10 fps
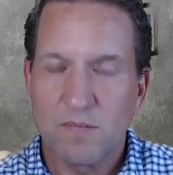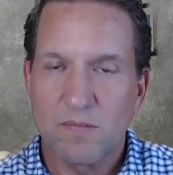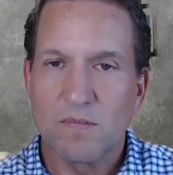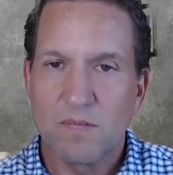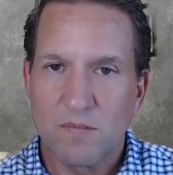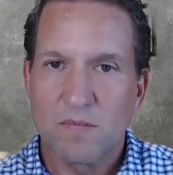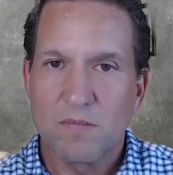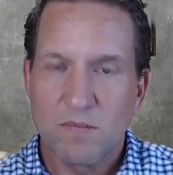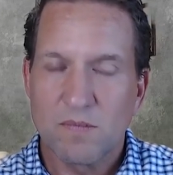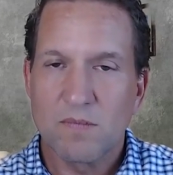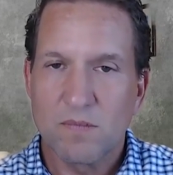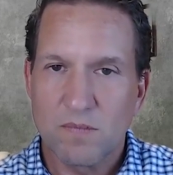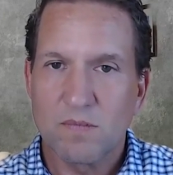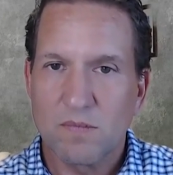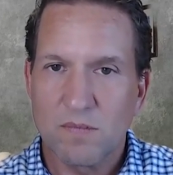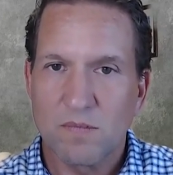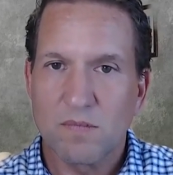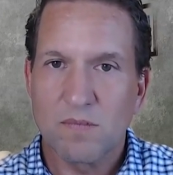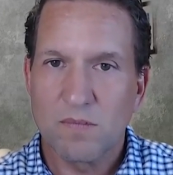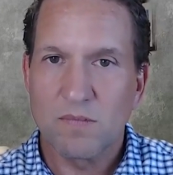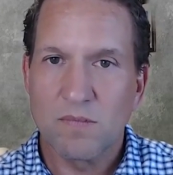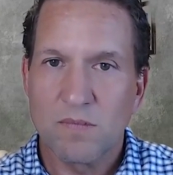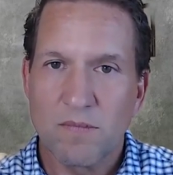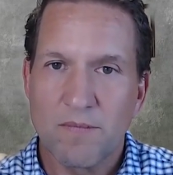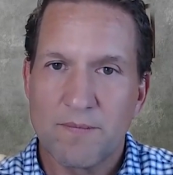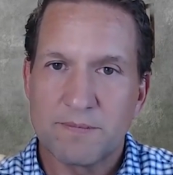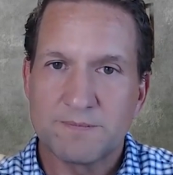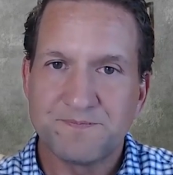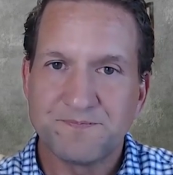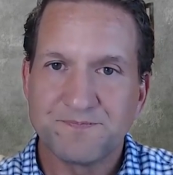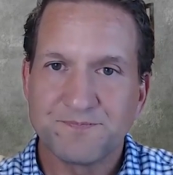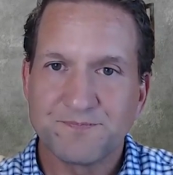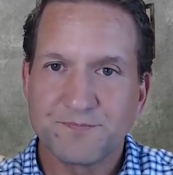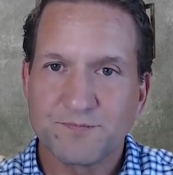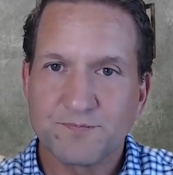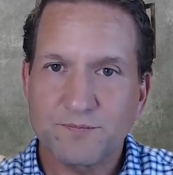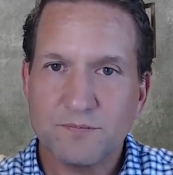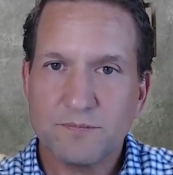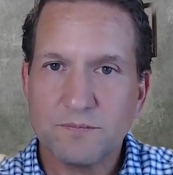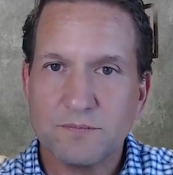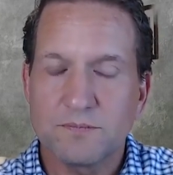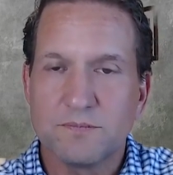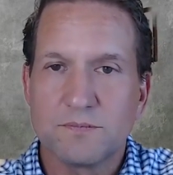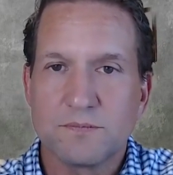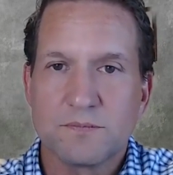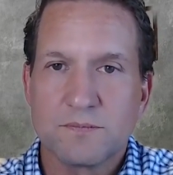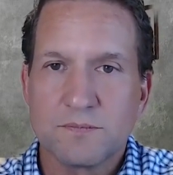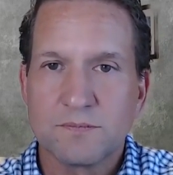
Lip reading: (not speaking)